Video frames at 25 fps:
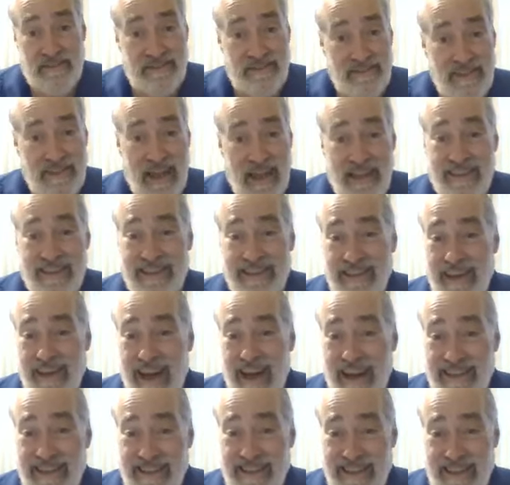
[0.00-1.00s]
not the
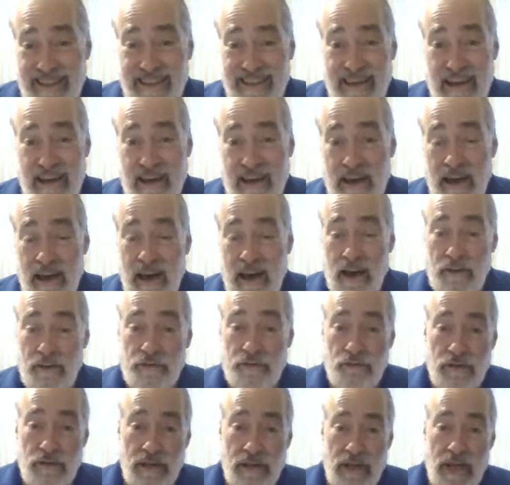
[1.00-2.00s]
idea of
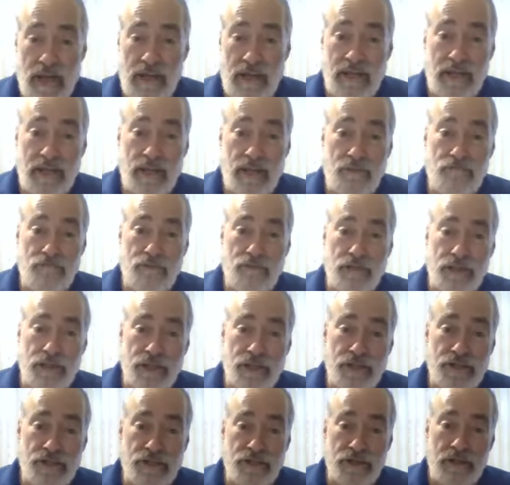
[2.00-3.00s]
creating a
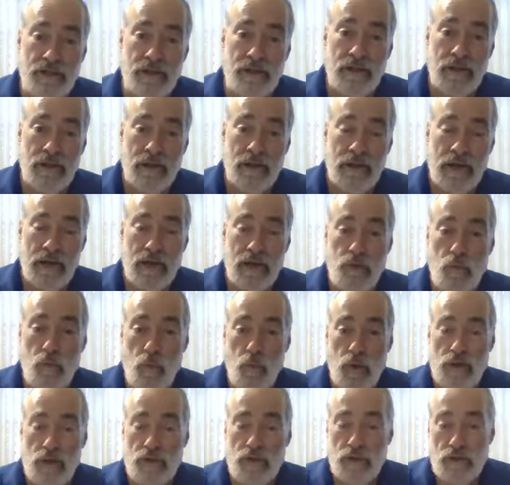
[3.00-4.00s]
religion in
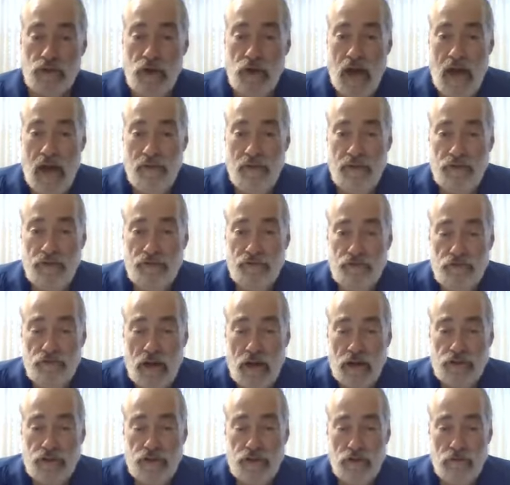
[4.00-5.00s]
which you have a
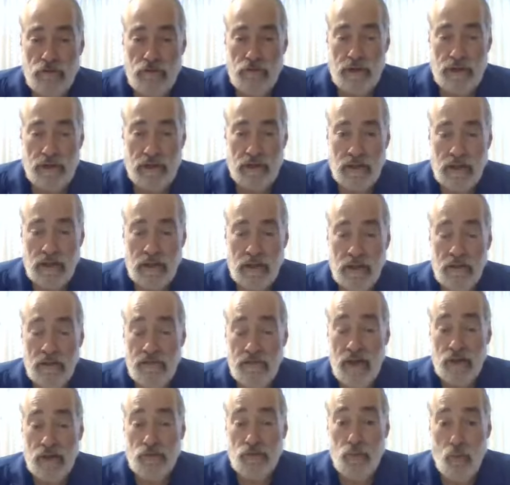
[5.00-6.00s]
structure already.
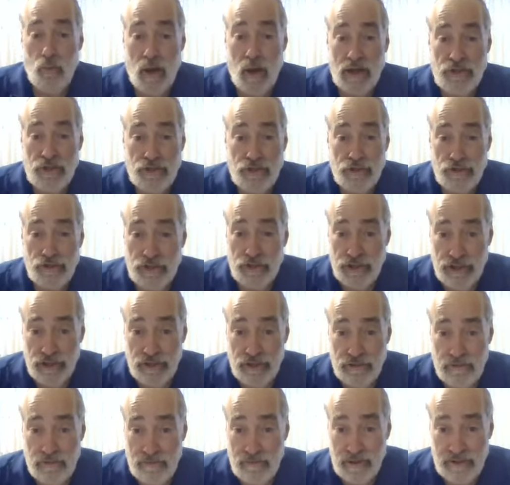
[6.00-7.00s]
That's why
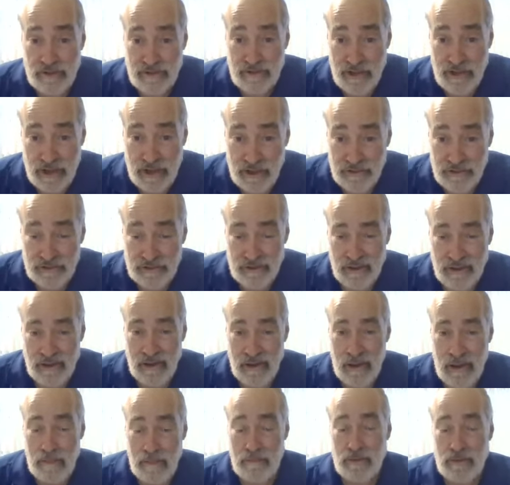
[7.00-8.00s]
Judaism exists,
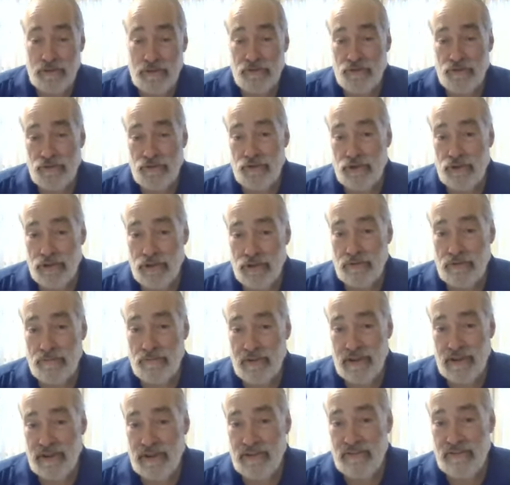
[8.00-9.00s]
because Judaism
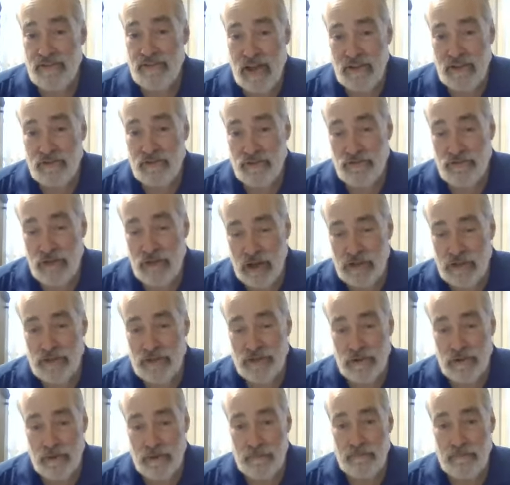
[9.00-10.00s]
is that
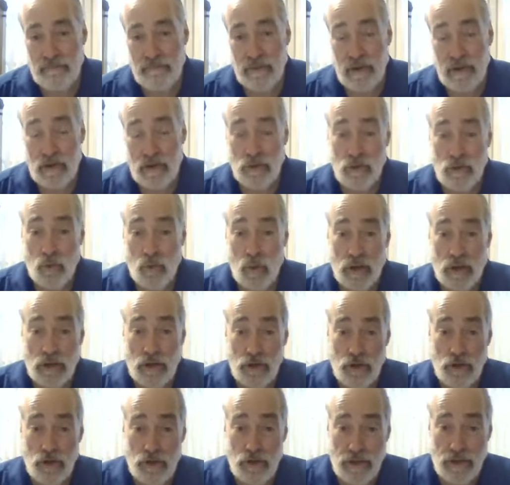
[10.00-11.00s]
structure. You want to
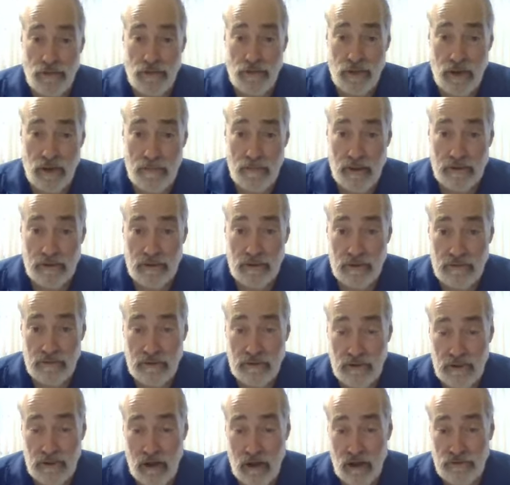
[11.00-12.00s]
learn anything about the, the
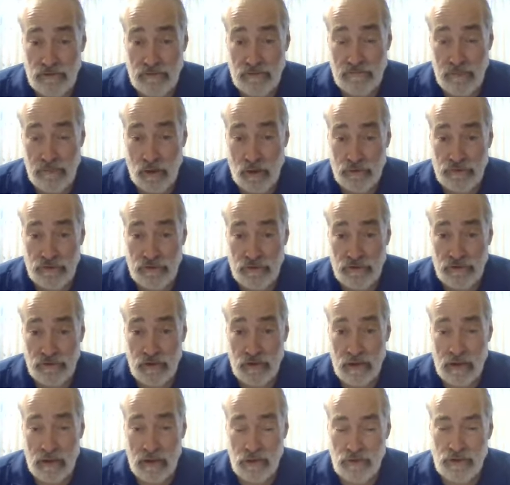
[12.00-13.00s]
laws of Moses?
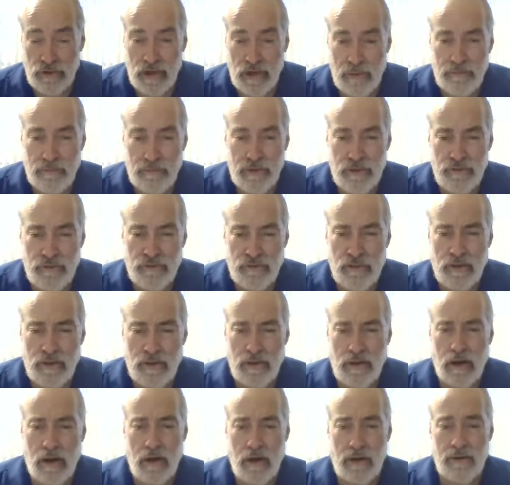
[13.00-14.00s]
Come to the
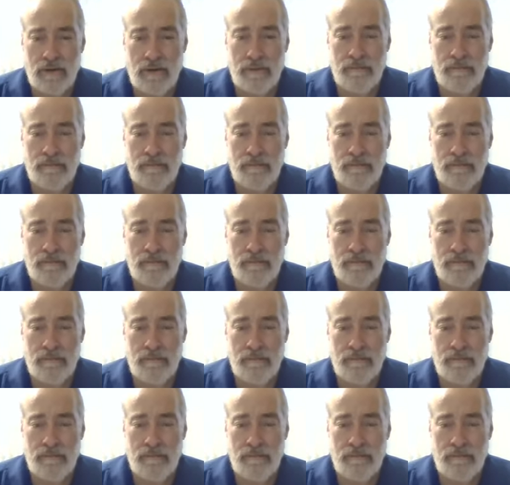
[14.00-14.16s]
synagogue.